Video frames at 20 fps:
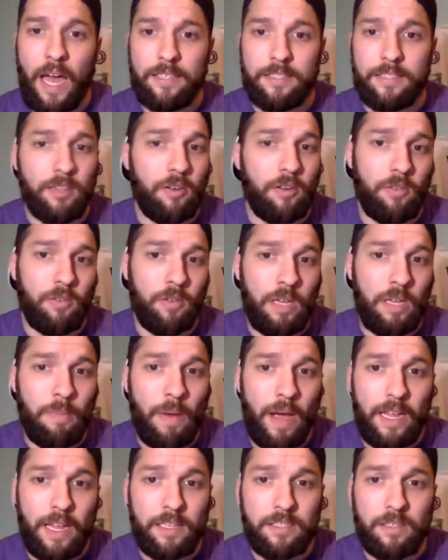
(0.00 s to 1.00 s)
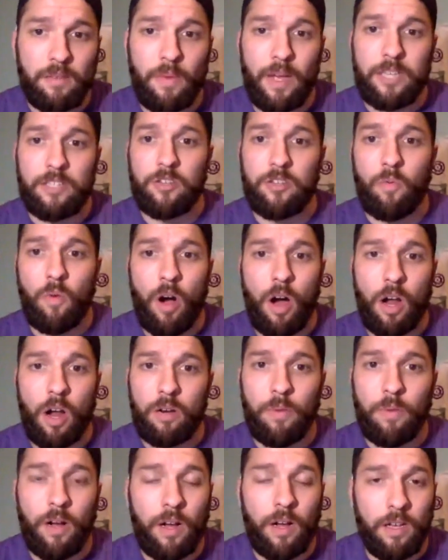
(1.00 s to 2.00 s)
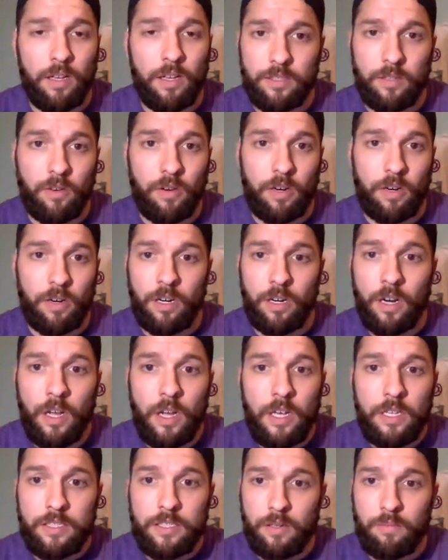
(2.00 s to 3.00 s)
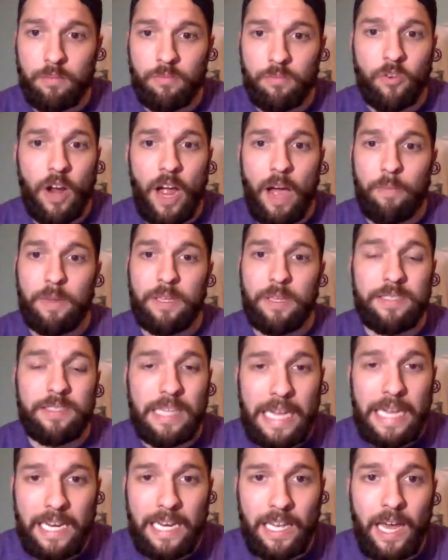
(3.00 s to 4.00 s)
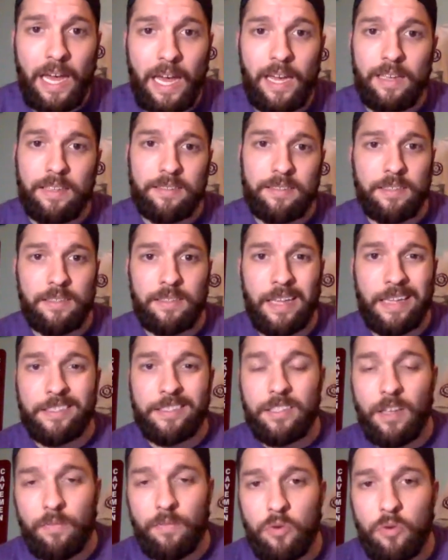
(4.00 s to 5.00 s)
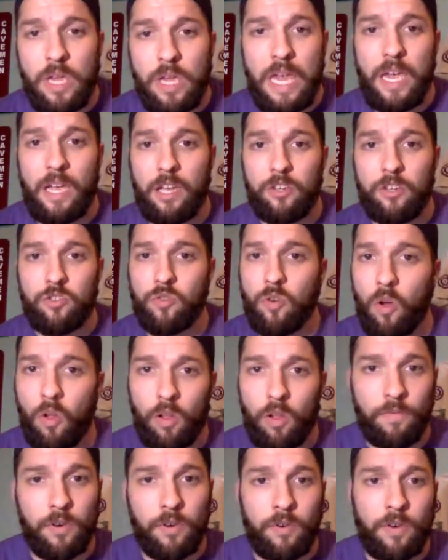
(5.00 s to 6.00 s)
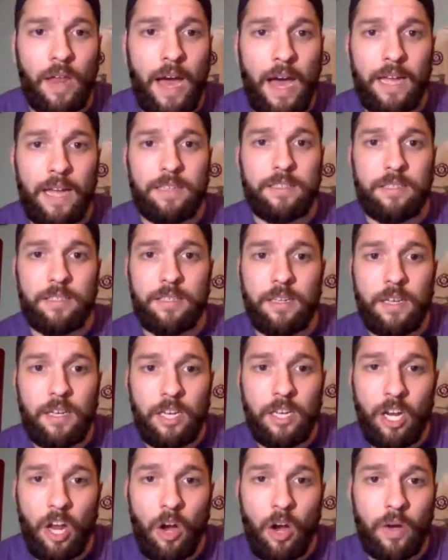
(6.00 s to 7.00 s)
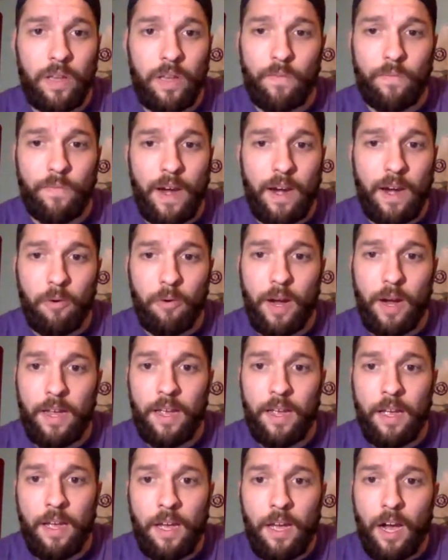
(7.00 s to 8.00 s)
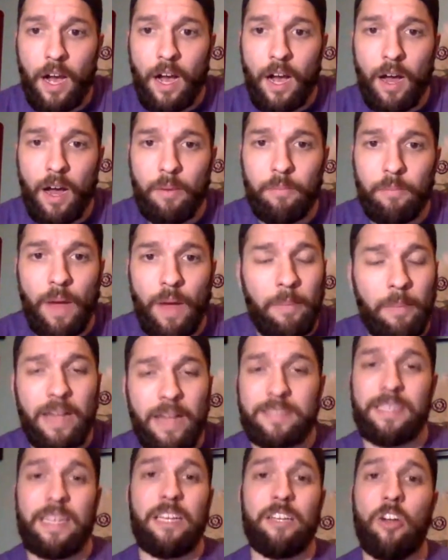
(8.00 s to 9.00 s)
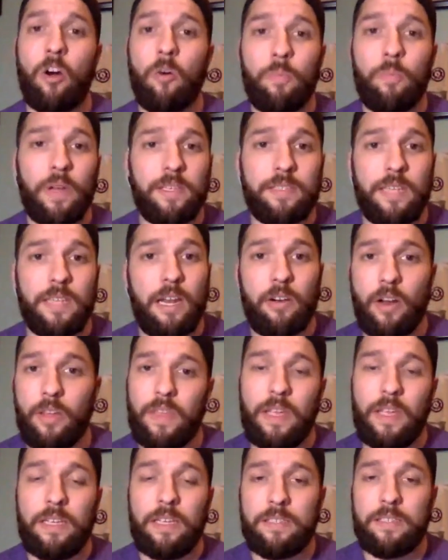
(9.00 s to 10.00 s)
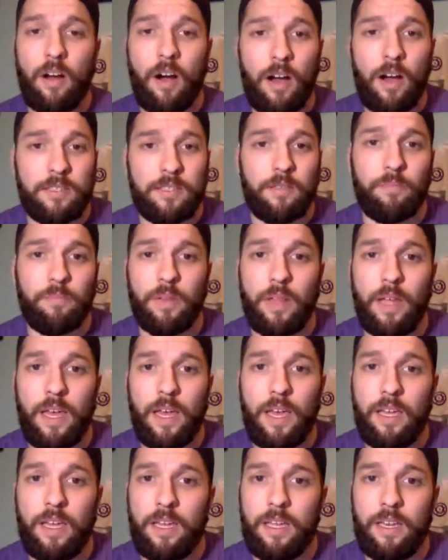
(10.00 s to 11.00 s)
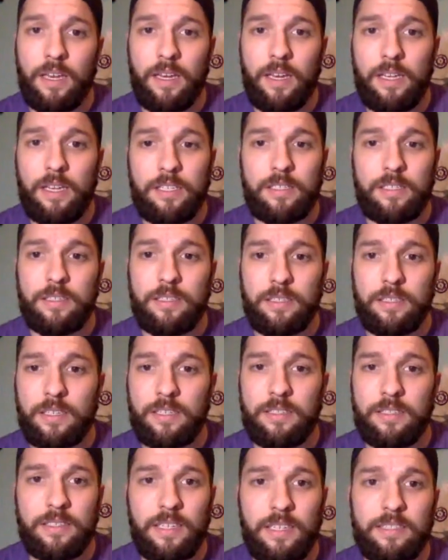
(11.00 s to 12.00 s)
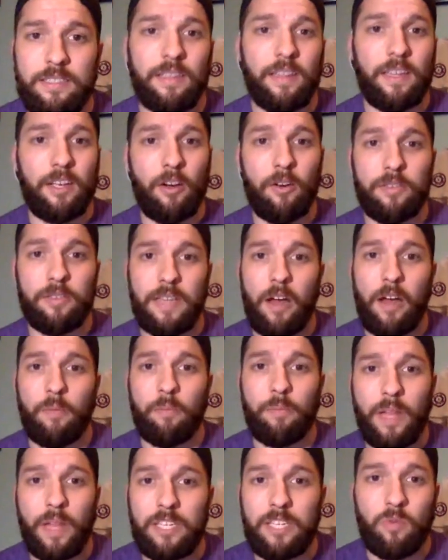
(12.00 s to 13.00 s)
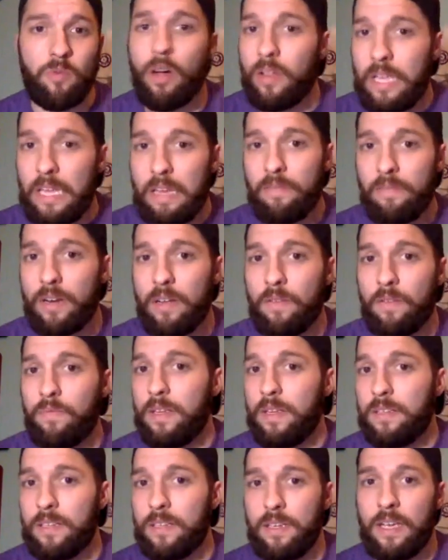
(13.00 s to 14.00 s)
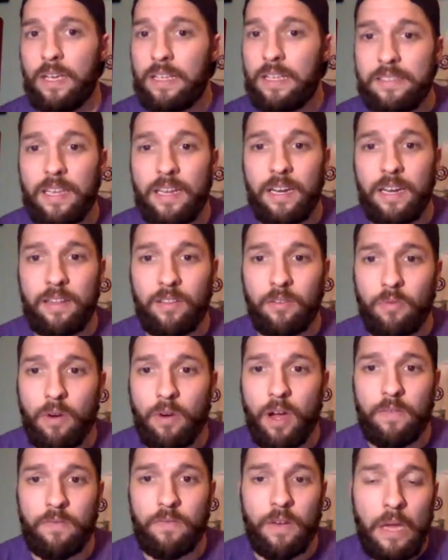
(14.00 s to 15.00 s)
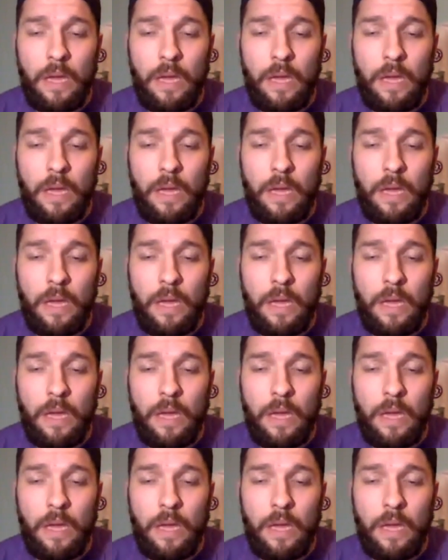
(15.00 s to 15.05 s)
So he might get some extra water balls or some crappy sand lies, and that's stuff you can't control if you're not, in the fairway. I'm not saying don't play Xander. I think he's an awesome play, and he just consistently goes out and plays well, even if he is hitting the rough.